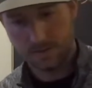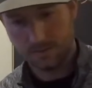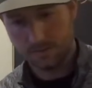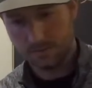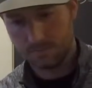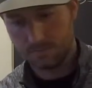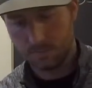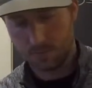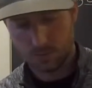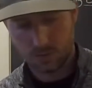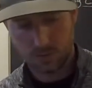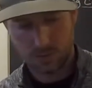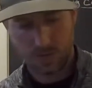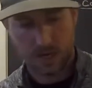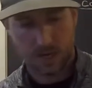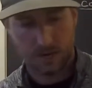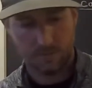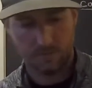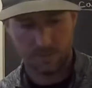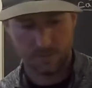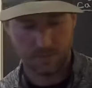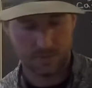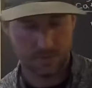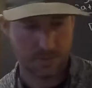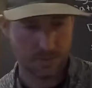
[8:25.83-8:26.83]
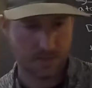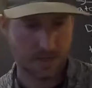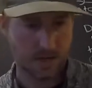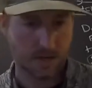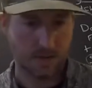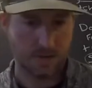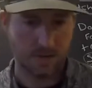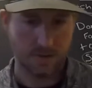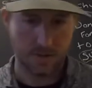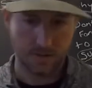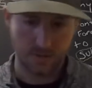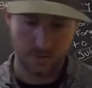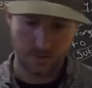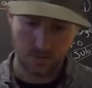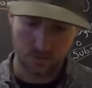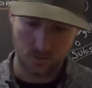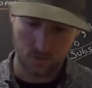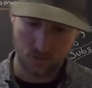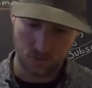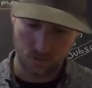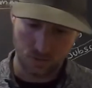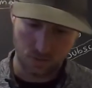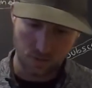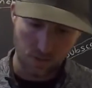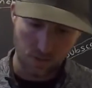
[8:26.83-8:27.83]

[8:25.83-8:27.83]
most common ones that I'll use.